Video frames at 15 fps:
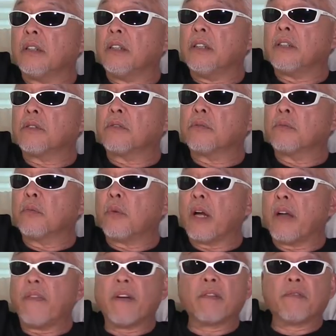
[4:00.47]
his
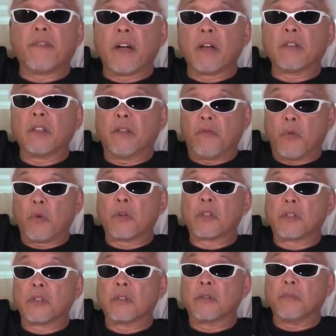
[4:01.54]
wife had filed a
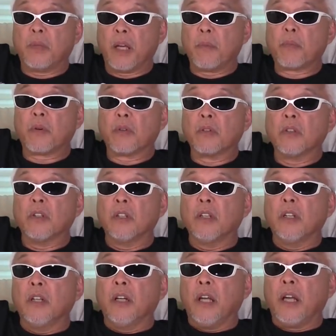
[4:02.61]
divorce paper,
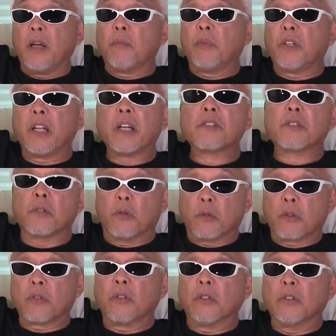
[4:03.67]
and protection
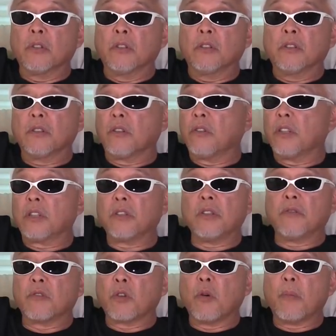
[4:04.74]
order, so he couldn't
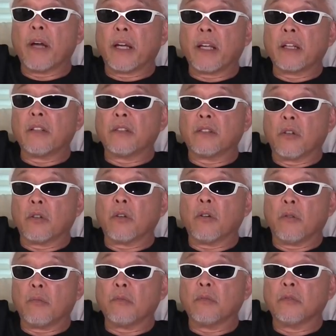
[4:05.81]
even go back into his own
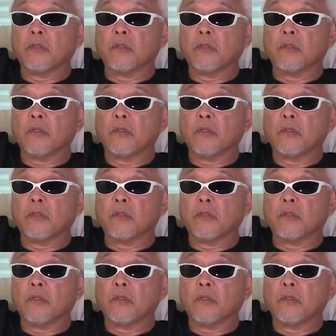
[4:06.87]
home.